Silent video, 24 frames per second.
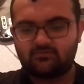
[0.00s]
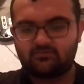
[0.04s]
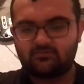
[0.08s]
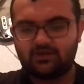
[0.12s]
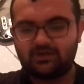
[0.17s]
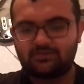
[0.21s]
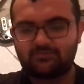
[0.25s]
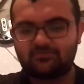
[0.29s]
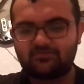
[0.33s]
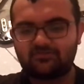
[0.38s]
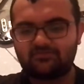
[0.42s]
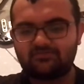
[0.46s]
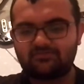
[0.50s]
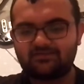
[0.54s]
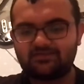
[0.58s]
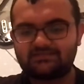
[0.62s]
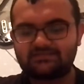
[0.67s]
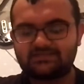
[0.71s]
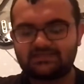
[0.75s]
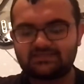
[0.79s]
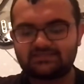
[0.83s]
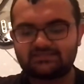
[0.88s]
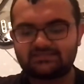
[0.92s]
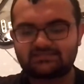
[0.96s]
My
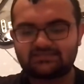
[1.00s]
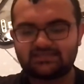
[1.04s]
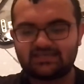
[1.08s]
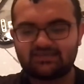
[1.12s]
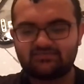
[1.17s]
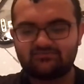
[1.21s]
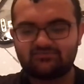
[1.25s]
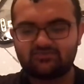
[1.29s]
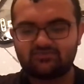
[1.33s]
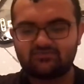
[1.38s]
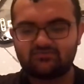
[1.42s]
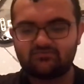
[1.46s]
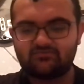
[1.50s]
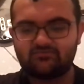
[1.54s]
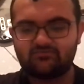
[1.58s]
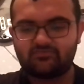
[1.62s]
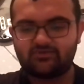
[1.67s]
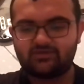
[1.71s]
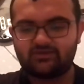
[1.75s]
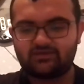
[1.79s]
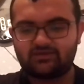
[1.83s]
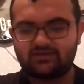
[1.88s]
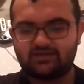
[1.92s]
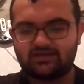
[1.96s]
privilege can save you
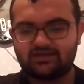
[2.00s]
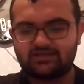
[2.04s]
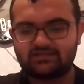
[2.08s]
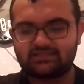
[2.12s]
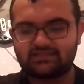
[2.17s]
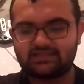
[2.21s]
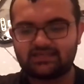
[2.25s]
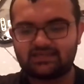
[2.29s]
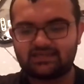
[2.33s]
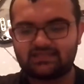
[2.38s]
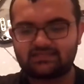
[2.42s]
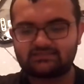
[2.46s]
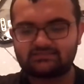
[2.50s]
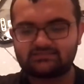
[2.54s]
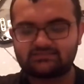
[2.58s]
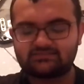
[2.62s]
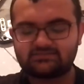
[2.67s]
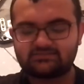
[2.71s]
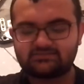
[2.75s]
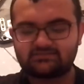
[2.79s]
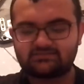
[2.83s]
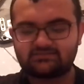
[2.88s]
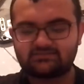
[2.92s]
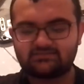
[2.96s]
where God
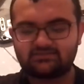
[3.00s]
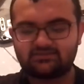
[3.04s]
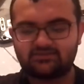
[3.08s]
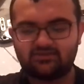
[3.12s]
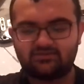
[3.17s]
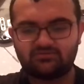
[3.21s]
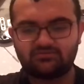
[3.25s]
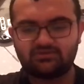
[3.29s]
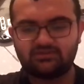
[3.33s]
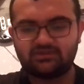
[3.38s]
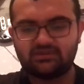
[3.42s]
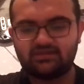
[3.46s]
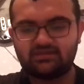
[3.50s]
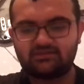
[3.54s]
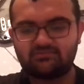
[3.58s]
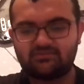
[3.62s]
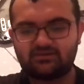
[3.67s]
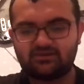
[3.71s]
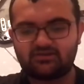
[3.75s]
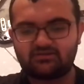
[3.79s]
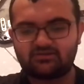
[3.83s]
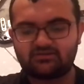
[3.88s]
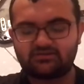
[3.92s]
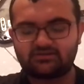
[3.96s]
can't. Only in
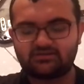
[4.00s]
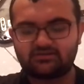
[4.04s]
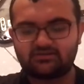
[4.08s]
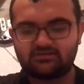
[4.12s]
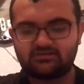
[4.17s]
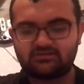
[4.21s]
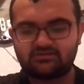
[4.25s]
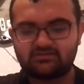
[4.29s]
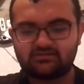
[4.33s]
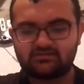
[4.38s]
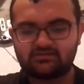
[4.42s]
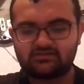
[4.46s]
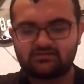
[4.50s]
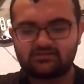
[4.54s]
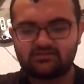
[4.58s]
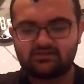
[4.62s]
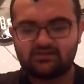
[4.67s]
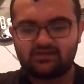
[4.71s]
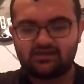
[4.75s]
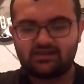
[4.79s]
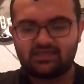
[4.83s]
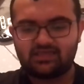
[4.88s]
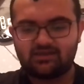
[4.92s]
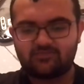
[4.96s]
America.
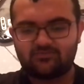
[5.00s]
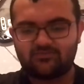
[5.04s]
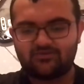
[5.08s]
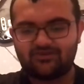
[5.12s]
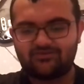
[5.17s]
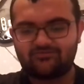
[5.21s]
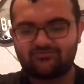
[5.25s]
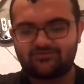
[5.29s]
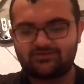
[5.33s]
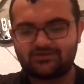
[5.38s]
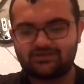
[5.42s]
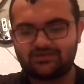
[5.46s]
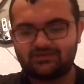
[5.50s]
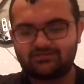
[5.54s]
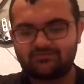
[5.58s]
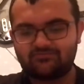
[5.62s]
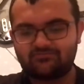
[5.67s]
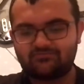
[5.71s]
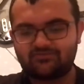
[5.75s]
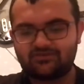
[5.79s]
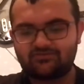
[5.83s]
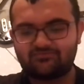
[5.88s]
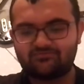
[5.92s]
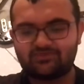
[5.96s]
Your brethren ain't
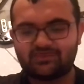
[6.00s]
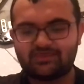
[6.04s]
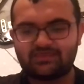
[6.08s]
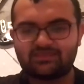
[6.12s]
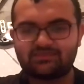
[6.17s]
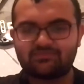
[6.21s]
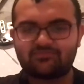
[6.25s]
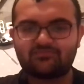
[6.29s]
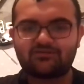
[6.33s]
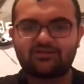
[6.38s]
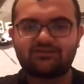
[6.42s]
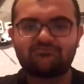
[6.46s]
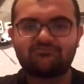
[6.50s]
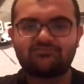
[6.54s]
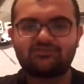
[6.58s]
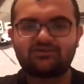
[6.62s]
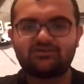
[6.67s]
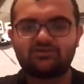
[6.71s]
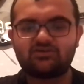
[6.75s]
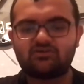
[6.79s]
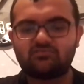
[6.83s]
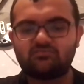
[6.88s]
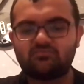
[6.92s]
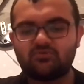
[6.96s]
your
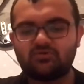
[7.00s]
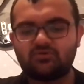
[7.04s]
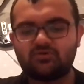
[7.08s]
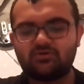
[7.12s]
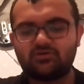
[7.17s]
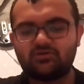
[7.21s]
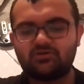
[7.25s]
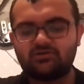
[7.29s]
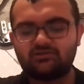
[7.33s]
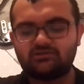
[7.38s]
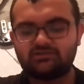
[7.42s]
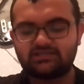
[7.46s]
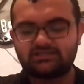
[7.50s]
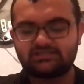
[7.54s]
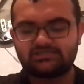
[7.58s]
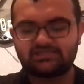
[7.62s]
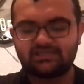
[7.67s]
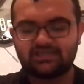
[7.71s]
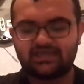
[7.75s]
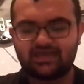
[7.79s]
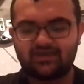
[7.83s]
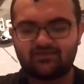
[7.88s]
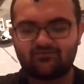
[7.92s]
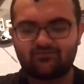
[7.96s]
brethren no more. They
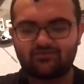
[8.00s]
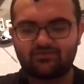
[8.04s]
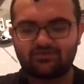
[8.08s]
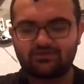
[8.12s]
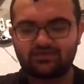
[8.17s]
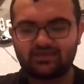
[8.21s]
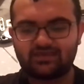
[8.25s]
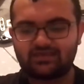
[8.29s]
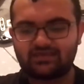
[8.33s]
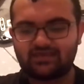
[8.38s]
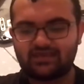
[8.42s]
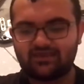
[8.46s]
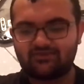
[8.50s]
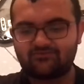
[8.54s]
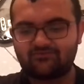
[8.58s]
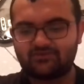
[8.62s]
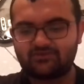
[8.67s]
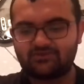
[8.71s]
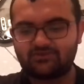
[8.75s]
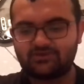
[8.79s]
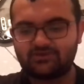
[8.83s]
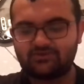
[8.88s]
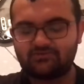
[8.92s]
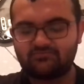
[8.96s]
say heaven ain't
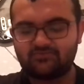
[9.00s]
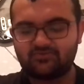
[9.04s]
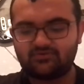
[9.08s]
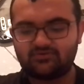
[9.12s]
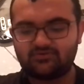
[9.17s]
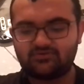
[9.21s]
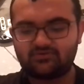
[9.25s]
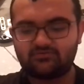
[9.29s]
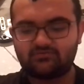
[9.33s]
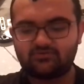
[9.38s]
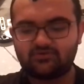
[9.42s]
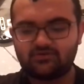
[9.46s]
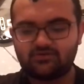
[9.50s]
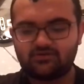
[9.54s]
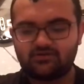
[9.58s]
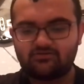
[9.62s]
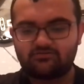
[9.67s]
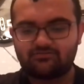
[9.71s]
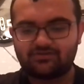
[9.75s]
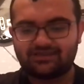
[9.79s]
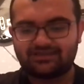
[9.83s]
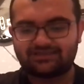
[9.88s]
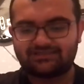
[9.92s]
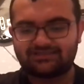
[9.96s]
heaven no more.
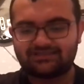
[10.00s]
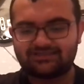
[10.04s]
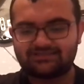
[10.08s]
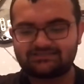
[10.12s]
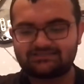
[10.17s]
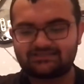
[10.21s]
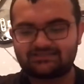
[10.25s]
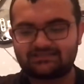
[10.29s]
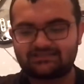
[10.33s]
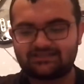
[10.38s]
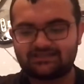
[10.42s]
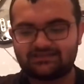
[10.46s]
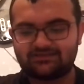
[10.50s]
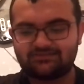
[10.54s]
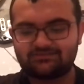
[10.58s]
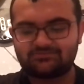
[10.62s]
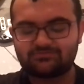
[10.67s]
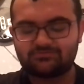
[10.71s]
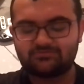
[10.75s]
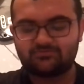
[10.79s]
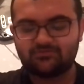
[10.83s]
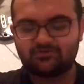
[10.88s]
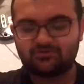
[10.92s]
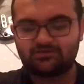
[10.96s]
We cling to
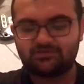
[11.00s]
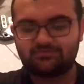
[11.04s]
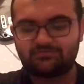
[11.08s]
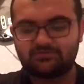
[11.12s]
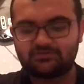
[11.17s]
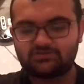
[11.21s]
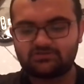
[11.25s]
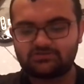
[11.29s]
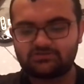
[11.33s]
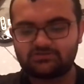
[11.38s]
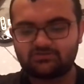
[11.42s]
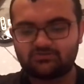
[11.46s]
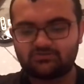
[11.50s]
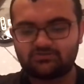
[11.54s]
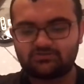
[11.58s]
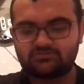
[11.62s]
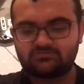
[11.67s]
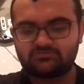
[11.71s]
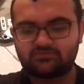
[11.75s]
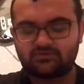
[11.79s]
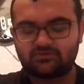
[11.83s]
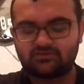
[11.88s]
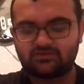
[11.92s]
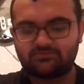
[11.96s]
clouds, we roll up on
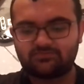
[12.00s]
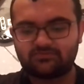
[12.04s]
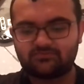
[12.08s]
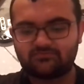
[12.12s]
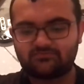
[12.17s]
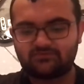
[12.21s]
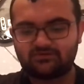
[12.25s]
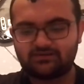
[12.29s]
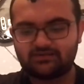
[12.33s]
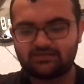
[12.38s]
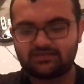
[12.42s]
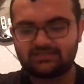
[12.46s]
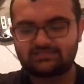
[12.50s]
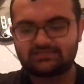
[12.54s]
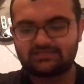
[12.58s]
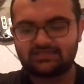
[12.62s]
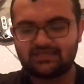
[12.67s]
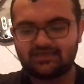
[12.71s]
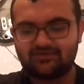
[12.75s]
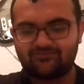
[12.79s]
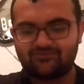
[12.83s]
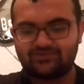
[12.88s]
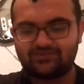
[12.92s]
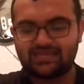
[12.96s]
shores, roll up and realize
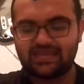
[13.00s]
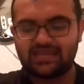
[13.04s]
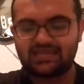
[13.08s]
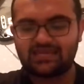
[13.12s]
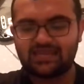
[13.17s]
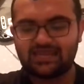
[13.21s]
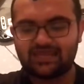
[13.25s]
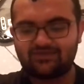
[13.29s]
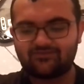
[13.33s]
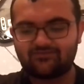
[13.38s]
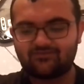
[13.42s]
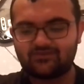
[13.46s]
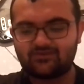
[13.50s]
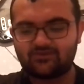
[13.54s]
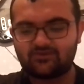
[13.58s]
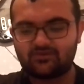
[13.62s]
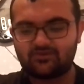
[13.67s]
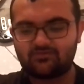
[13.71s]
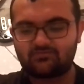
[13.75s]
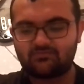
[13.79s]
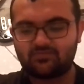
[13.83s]
heaven ain't heaven no